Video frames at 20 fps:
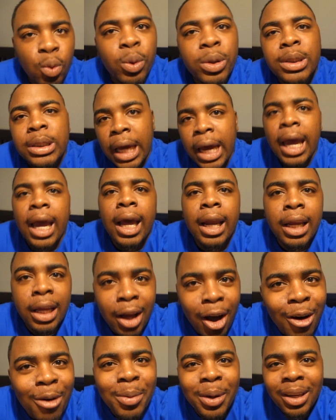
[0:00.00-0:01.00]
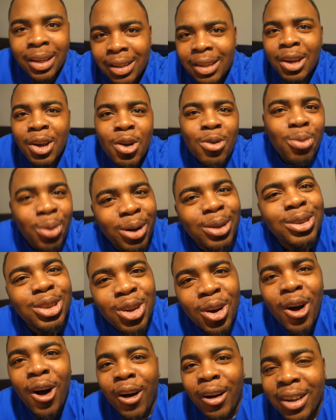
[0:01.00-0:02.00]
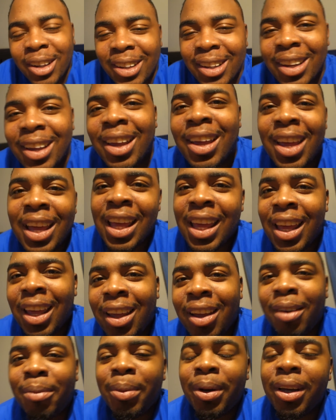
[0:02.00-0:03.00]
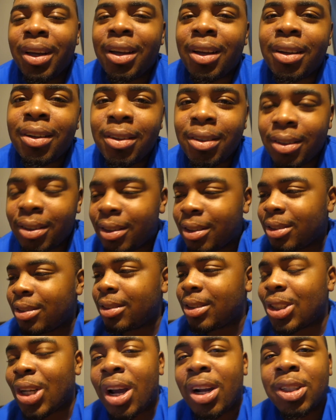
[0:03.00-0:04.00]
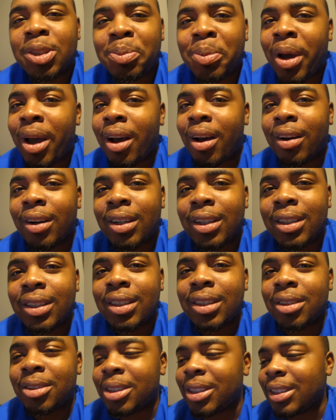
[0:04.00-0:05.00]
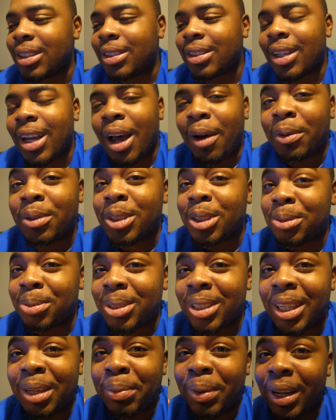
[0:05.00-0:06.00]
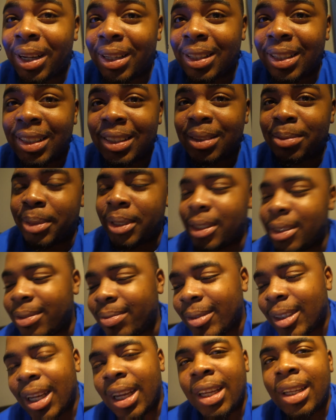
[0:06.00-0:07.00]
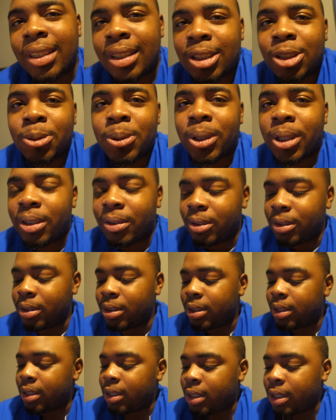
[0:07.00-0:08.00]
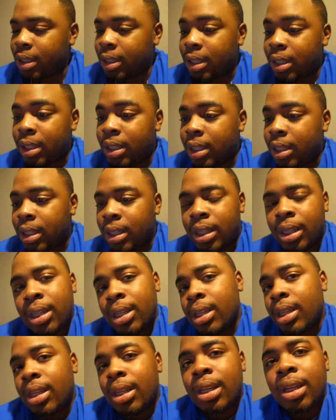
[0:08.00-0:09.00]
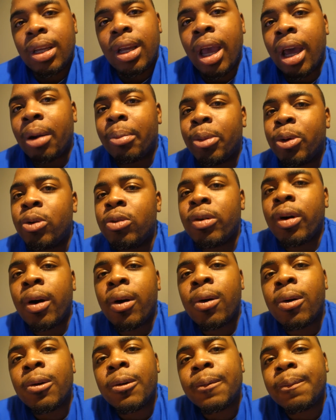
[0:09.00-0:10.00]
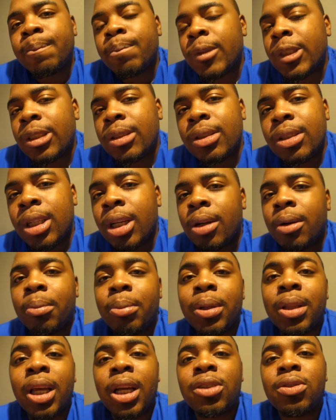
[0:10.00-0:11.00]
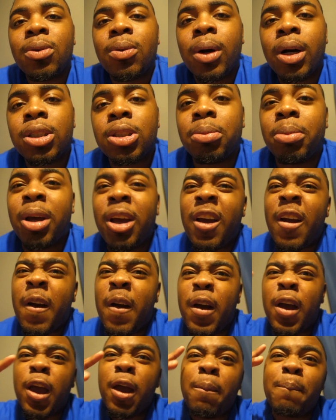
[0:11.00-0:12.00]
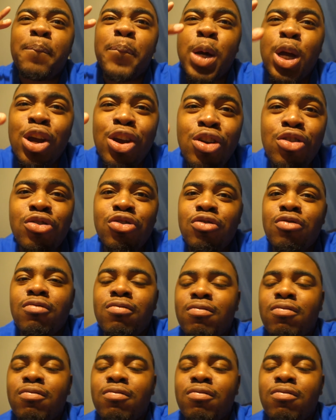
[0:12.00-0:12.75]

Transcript: What's happening, homie? Real talk. But yeah, try to smile, cause, cause I was upset about this. But hey, it's whatever. Gotta move on. Yeah, but thanks for watching, man, and peace.